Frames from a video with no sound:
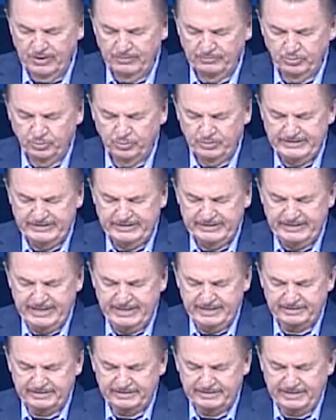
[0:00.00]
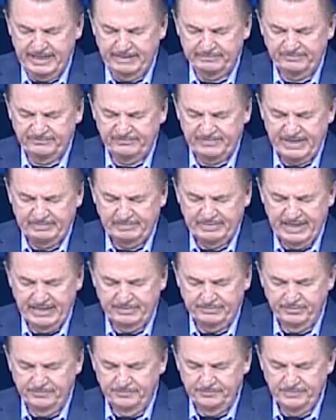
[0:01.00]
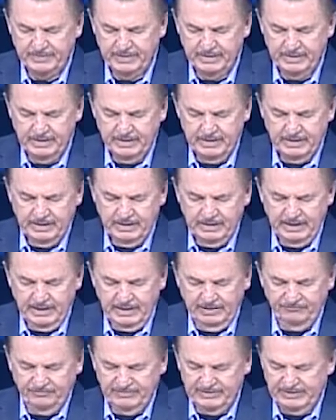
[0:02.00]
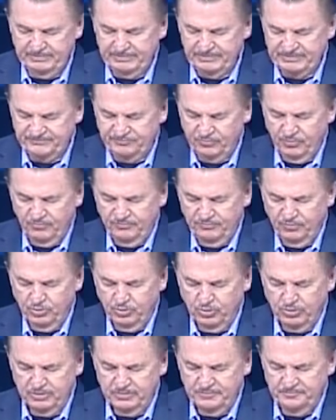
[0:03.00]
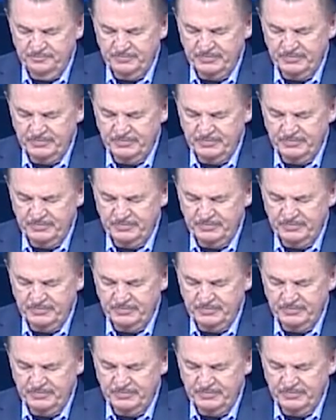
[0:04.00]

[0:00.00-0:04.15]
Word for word: I'm going to read it out of the Amplified Bible in Philippians 4 4.